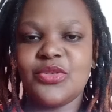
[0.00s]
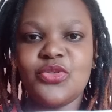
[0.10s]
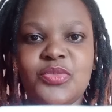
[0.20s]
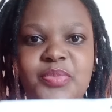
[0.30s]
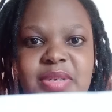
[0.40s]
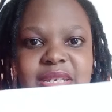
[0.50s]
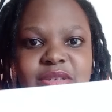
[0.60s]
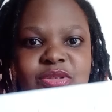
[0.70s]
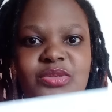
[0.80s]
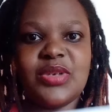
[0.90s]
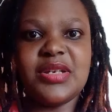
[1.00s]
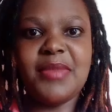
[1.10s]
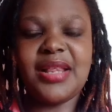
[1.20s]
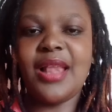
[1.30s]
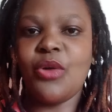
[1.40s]
Could be Soli
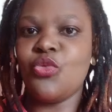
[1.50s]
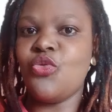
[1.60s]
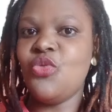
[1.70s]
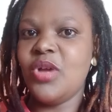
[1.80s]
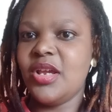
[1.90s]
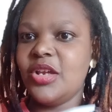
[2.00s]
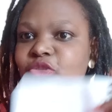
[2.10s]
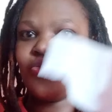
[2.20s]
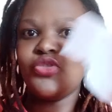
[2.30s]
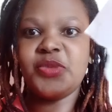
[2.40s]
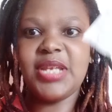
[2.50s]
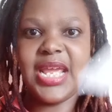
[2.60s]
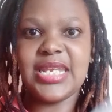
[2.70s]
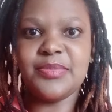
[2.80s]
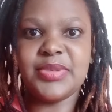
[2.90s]
Mahlangu. It could be
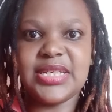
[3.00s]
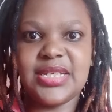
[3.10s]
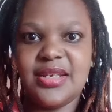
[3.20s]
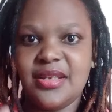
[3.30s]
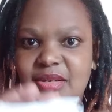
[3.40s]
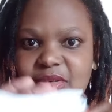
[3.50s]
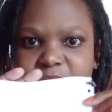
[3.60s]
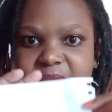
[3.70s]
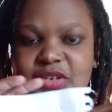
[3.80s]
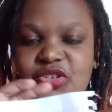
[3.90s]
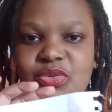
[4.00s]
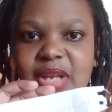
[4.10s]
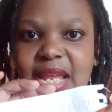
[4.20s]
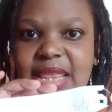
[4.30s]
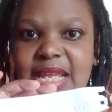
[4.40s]
anybody, right? You
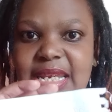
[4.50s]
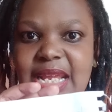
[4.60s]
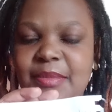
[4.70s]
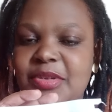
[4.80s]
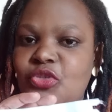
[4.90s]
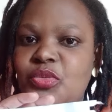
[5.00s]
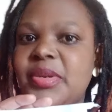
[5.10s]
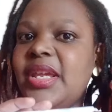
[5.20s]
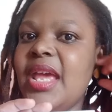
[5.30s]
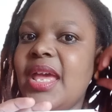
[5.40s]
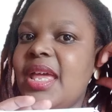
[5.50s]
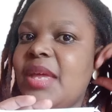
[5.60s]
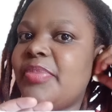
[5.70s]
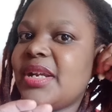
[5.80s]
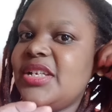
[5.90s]
write their name. It could be a
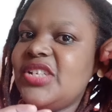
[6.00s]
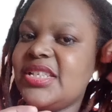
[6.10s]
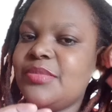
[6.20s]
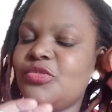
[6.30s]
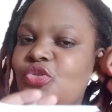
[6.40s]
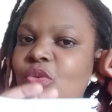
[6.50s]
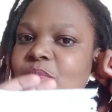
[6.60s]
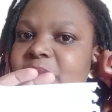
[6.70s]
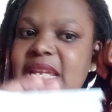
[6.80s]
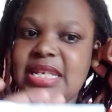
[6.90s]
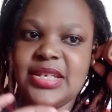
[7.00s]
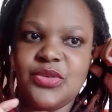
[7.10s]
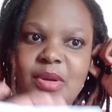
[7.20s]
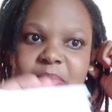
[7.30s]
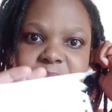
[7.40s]
Precious Mtombeni.
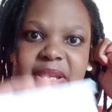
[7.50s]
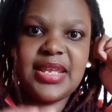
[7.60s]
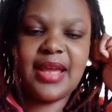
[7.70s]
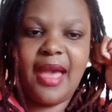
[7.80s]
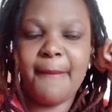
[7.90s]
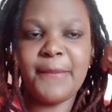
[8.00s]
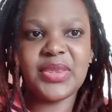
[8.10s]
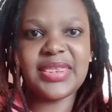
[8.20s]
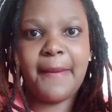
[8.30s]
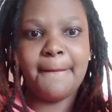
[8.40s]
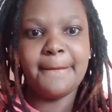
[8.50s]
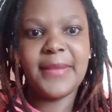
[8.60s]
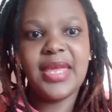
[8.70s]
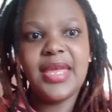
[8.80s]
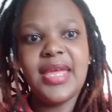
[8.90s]
You are breaking up with them.
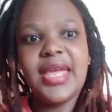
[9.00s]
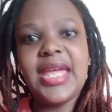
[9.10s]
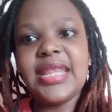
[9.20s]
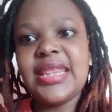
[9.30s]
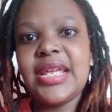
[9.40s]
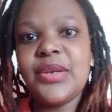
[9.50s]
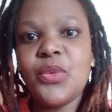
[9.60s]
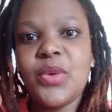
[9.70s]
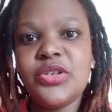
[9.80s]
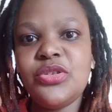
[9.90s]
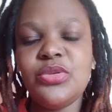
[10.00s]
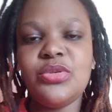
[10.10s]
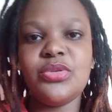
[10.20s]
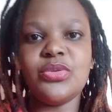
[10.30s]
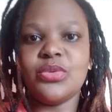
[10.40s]
And then what
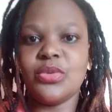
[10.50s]
do?